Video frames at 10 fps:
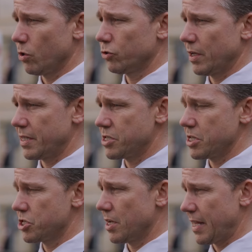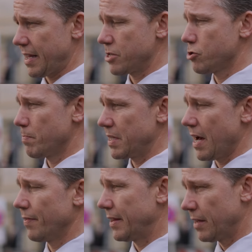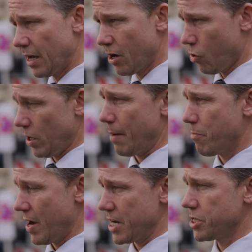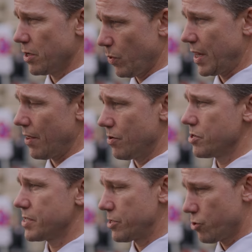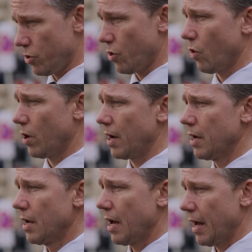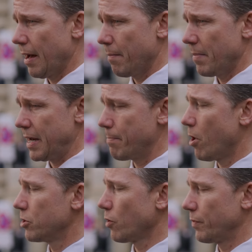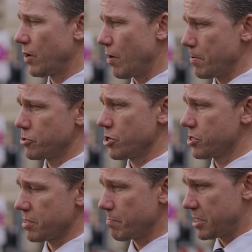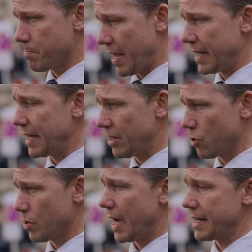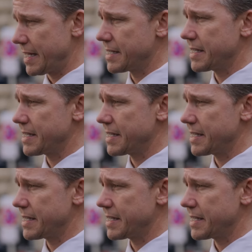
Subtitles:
also a decision that has to be done in collaboration with others. As you know, many parts of the Gripen system is made in the United